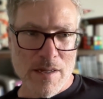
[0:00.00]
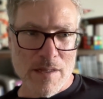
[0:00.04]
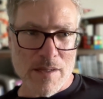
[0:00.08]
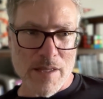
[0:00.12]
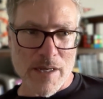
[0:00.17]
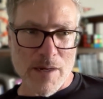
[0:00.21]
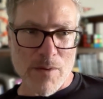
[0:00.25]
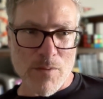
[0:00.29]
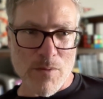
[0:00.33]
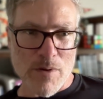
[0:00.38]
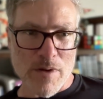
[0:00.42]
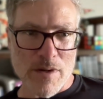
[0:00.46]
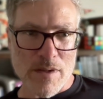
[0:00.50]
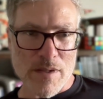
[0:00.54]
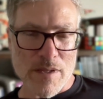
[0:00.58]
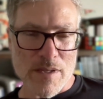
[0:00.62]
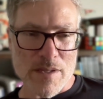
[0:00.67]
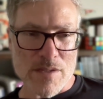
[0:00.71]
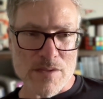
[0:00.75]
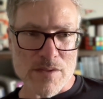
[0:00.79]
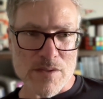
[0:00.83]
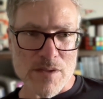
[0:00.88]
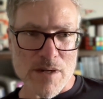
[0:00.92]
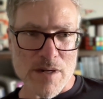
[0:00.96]
like one of
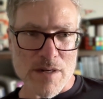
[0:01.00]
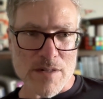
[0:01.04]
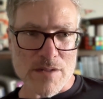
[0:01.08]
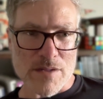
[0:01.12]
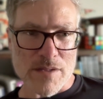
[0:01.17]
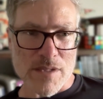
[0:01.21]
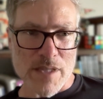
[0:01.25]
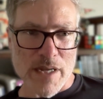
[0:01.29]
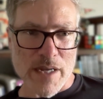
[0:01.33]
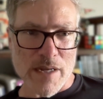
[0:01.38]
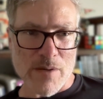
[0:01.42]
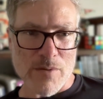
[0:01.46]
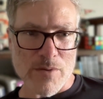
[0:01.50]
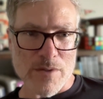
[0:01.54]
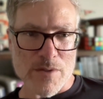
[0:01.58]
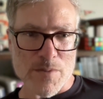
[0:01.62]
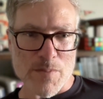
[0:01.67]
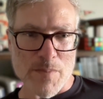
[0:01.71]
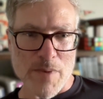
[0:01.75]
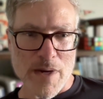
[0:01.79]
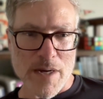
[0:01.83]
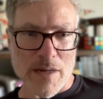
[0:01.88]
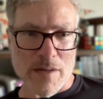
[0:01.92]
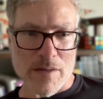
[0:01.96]
these large language
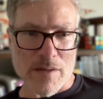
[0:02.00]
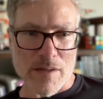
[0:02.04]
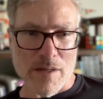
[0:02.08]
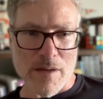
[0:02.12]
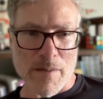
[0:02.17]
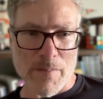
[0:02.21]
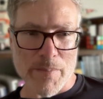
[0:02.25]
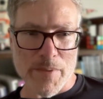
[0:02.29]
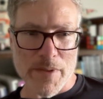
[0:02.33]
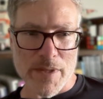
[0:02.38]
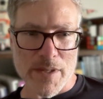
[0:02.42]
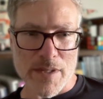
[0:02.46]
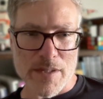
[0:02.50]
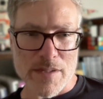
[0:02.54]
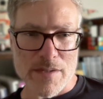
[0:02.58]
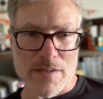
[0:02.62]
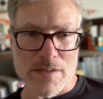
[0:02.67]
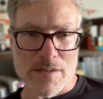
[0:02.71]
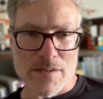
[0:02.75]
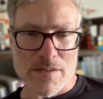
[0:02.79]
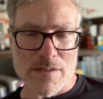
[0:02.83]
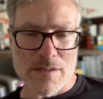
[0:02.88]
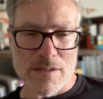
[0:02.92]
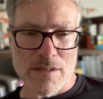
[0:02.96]
model
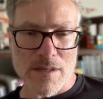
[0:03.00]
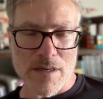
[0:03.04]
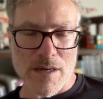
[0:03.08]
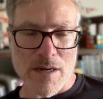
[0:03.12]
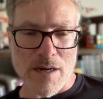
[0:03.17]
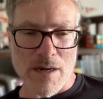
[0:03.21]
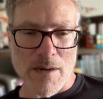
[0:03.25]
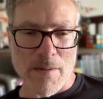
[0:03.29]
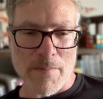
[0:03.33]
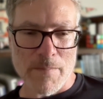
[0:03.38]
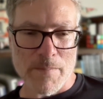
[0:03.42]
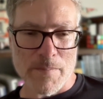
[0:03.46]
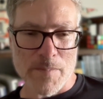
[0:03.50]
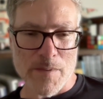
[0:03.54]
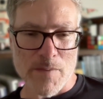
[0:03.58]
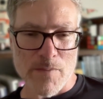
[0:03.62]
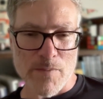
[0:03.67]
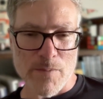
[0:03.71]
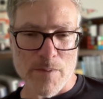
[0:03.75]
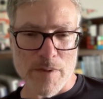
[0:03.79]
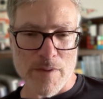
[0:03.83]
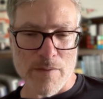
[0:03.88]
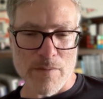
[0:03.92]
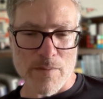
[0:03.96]
companies,
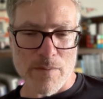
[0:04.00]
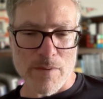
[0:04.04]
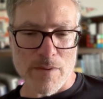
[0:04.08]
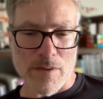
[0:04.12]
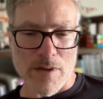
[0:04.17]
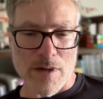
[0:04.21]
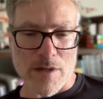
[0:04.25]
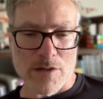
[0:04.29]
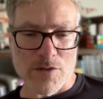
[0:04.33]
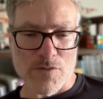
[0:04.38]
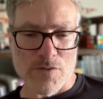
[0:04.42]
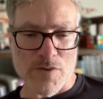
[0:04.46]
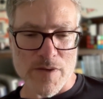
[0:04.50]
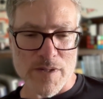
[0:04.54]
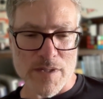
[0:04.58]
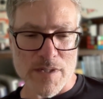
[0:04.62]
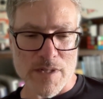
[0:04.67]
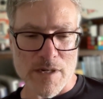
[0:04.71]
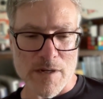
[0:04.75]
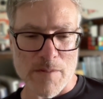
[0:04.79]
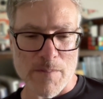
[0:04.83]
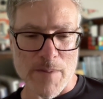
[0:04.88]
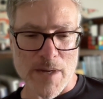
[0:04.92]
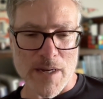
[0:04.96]
with the large
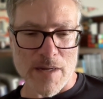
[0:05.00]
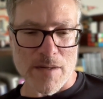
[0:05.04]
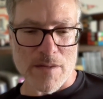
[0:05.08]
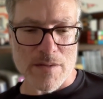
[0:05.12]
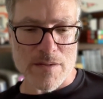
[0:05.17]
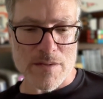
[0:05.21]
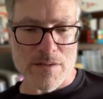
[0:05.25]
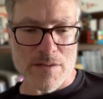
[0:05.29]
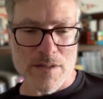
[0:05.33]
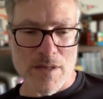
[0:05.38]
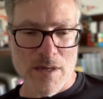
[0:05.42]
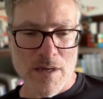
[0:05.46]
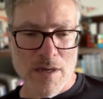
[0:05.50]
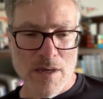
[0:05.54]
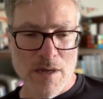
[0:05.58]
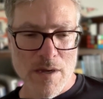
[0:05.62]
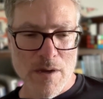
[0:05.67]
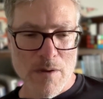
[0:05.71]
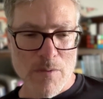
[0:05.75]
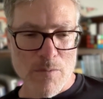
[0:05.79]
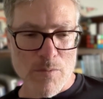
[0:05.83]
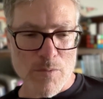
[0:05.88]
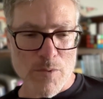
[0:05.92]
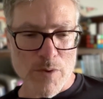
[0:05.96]
frontier models,
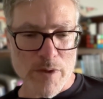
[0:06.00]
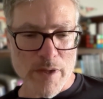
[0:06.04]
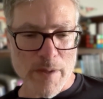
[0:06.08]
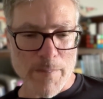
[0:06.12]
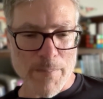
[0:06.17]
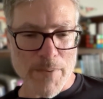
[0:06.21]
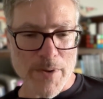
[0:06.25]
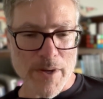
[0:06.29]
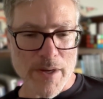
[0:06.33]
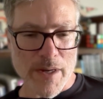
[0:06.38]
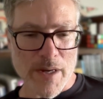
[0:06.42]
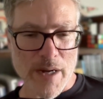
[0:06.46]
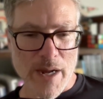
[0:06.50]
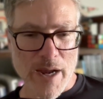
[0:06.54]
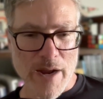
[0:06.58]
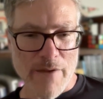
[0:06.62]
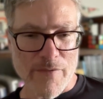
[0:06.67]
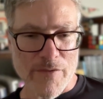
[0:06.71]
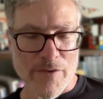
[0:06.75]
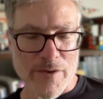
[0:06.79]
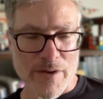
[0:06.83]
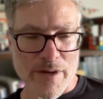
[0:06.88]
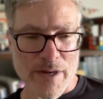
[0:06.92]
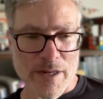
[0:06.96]
really put an
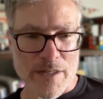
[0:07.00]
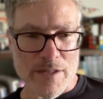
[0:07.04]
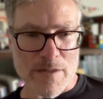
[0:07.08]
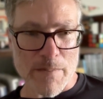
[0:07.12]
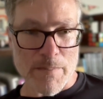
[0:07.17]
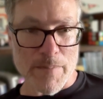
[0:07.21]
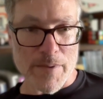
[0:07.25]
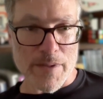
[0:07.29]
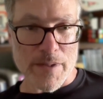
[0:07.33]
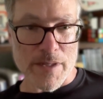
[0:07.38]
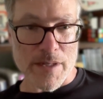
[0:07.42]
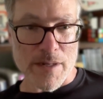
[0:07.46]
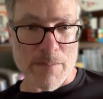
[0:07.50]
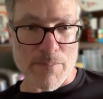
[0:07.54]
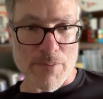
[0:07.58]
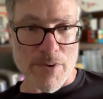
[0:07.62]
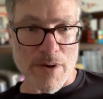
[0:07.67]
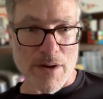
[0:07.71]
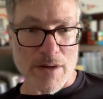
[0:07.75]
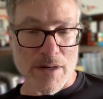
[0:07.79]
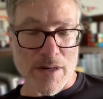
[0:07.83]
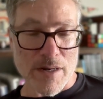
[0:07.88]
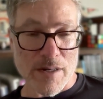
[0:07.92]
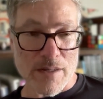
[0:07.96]
effort into building a
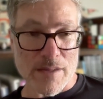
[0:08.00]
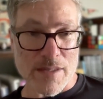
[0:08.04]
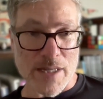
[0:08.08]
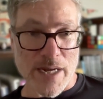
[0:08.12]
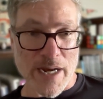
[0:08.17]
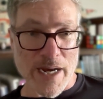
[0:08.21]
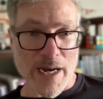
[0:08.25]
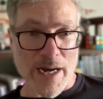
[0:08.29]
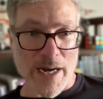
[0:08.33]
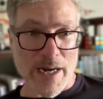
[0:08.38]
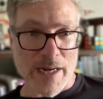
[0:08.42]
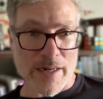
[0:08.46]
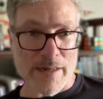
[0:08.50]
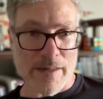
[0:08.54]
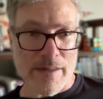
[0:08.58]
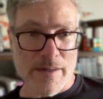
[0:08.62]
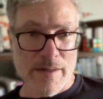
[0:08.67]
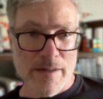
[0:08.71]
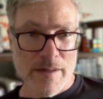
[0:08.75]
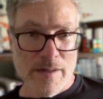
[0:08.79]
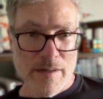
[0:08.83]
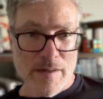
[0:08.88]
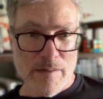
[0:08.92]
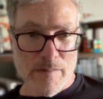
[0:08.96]
product that had
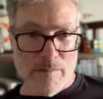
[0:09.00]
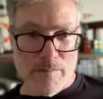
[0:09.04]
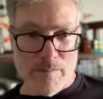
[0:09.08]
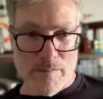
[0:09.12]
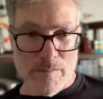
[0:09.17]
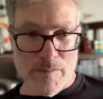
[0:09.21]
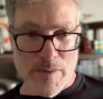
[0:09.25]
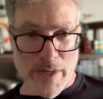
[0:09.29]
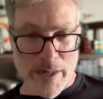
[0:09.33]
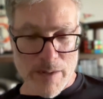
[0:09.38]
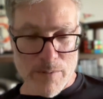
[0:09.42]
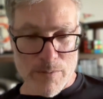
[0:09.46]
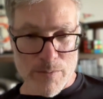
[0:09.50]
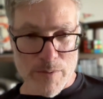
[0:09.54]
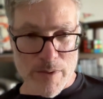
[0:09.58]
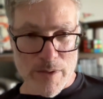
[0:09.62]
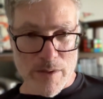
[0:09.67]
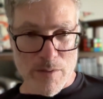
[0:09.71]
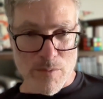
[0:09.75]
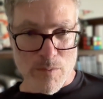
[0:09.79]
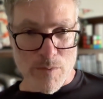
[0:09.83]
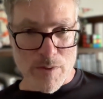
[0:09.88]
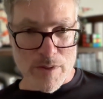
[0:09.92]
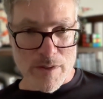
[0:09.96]
like
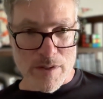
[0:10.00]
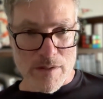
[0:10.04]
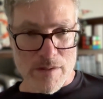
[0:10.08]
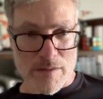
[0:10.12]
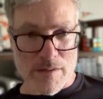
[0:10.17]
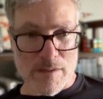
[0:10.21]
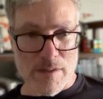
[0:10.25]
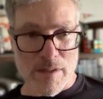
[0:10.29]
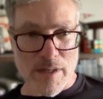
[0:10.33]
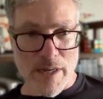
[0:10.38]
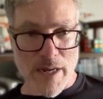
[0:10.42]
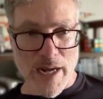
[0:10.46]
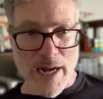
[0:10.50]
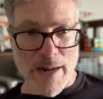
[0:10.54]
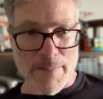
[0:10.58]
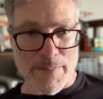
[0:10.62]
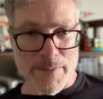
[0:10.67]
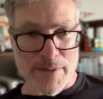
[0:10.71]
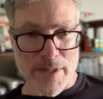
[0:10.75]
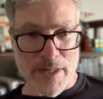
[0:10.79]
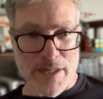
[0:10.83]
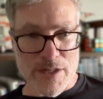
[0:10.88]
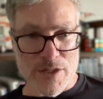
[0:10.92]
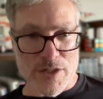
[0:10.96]
real world
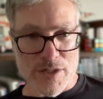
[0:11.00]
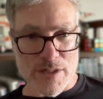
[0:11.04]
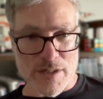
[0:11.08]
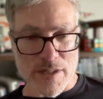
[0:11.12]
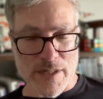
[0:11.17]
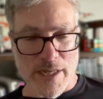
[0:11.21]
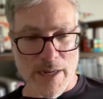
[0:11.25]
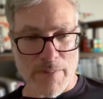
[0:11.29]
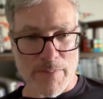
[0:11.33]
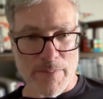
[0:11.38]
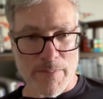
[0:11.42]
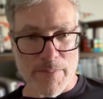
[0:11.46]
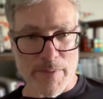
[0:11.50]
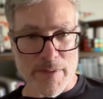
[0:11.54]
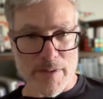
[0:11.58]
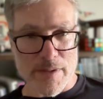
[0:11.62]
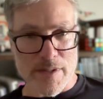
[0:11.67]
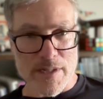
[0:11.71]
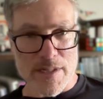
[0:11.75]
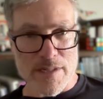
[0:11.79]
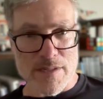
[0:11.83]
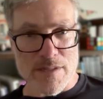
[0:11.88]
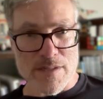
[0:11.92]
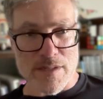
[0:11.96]
application
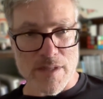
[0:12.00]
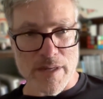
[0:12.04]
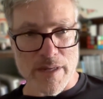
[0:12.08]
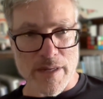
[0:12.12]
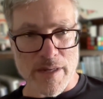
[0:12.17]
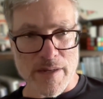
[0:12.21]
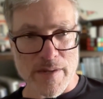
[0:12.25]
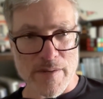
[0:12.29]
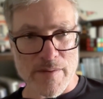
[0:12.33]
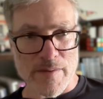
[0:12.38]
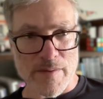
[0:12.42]
capabilities, and